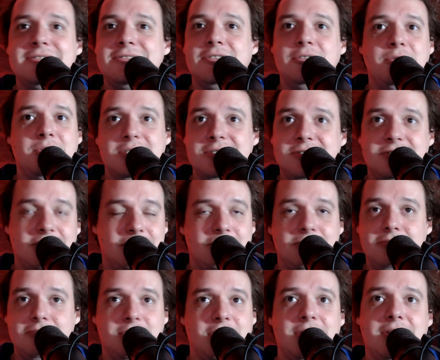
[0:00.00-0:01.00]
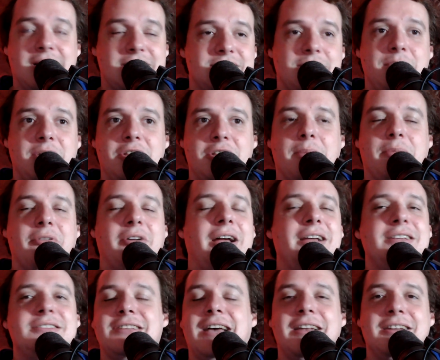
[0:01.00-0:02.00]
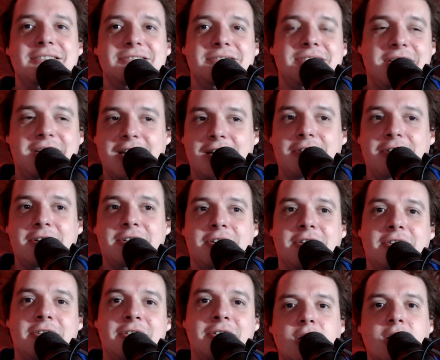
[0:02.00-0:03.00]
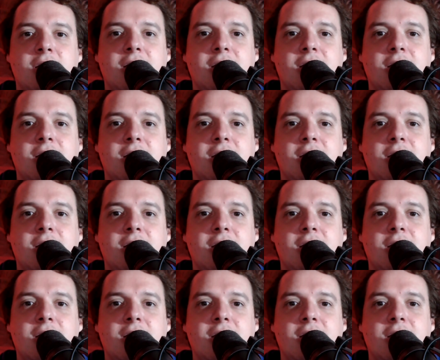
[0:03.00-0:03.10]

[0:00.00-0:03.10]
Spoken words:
that's Emilia Pérez, that is the character.